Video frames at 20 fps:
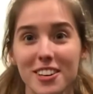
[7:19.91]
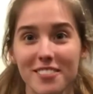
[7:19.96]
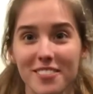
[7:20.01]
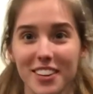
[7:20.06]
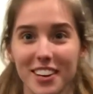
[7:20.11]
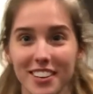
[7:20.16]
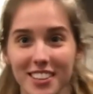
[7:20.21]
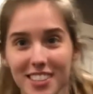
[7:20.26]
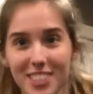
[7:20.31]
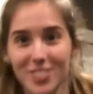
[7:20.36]
me
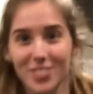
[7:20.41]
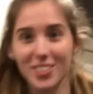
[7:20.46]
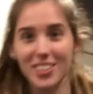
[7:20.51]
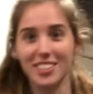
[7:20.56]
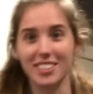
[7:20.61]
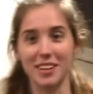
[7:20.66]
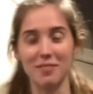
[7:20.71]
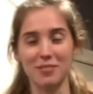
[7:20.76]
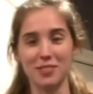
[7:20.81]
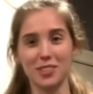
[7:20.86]
on this week's
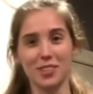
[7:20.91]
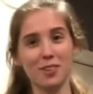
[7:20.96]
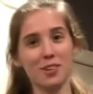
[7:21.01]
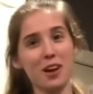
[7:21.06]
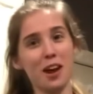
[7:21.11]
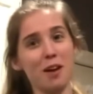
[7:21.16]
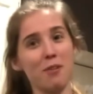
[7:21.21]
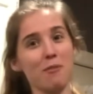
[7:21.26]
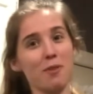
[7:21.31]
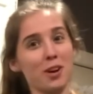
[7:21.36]
episode
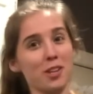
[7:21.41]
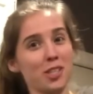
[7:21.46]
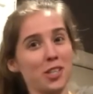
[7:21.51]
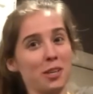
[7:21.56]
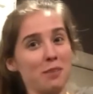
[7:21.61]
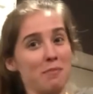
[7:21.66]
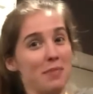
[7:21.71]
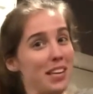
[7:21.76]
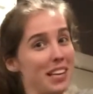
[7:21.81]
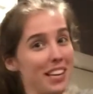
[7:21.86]
and
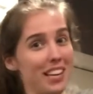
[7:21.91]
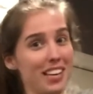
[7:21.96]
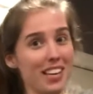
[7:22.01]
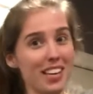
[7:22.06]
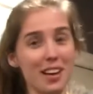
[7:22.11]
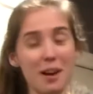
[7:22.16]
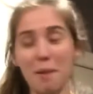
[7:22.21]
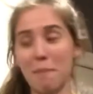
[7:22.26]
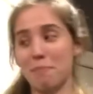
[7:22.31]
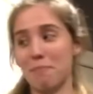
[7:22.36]
watching me
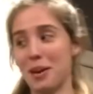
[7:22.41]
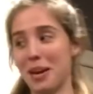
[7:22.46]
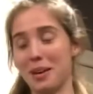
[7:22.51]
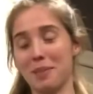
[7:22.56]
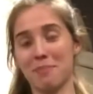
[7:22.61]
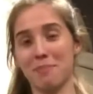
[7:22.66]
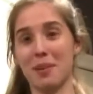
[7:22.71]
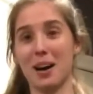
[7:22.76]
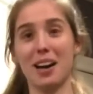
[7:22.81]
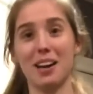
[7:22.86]
bake
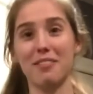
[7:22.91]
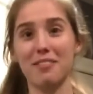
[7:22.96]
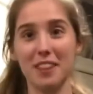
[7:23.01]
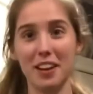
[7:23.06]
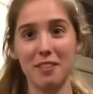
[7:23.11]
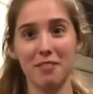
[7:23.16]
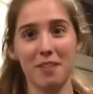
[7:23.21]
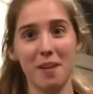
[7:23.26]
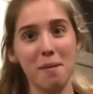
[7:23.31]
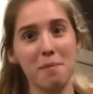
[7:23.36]
my
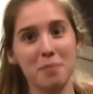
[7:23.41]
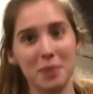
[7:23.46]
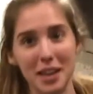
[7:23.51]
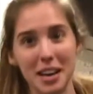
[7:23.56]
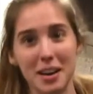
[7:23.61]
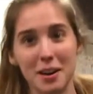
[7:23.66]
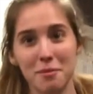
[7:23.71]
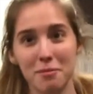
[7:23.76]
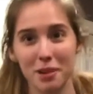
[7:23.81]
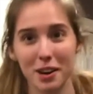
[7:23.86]
favorite
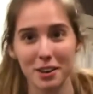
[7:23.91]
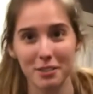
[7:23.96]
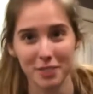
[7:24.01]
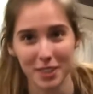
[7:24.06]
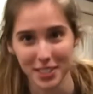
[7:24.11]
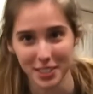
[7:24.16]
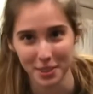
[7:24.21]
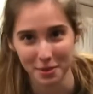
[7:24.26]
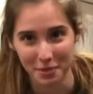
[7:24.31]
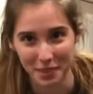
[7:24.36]
banana bread
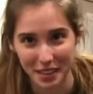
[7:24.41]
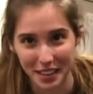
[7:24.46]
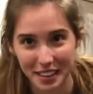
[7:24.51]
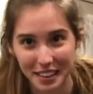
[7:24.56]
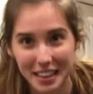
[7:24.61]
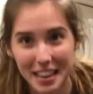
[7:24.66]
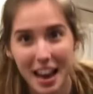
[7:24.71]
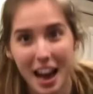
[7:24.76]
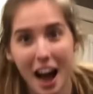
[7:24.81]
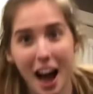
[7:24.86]
recipe.
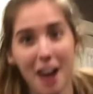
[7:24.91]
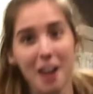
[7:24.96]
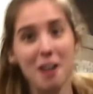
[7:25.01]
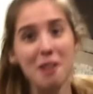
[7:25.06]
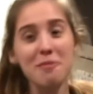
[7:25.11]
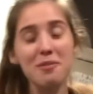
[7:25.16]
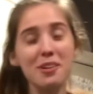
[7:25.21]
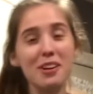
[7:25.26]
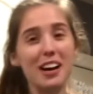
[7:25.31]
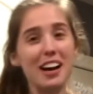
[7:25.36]
I hope
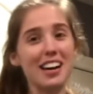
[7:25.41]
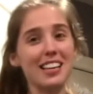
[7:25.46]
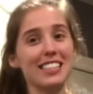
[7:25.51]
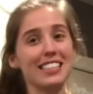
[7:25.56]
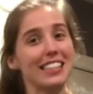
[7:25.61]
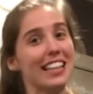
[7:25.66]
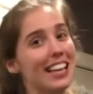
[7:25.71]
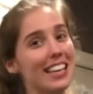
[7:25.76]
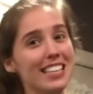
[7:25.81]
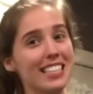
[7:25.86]
you guys
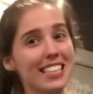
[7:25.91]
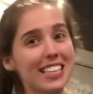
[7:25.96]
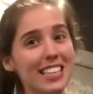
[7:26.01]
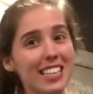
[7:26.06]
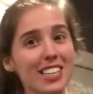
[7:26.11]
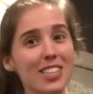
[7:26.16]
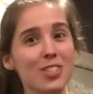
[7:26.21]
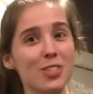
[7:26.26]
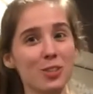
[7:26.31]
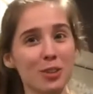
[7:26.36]
liked it,
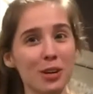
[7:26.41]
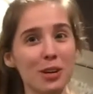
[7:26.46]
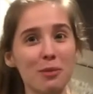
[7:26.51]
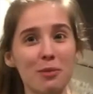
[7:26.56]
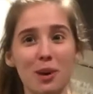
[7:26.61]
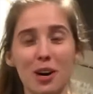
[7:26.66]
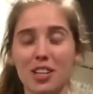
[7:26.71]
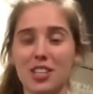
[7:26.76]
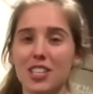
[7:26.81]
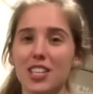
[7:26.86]
enjoyed
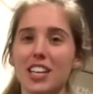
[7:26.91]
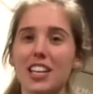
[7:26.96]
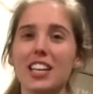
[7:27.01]
watching it,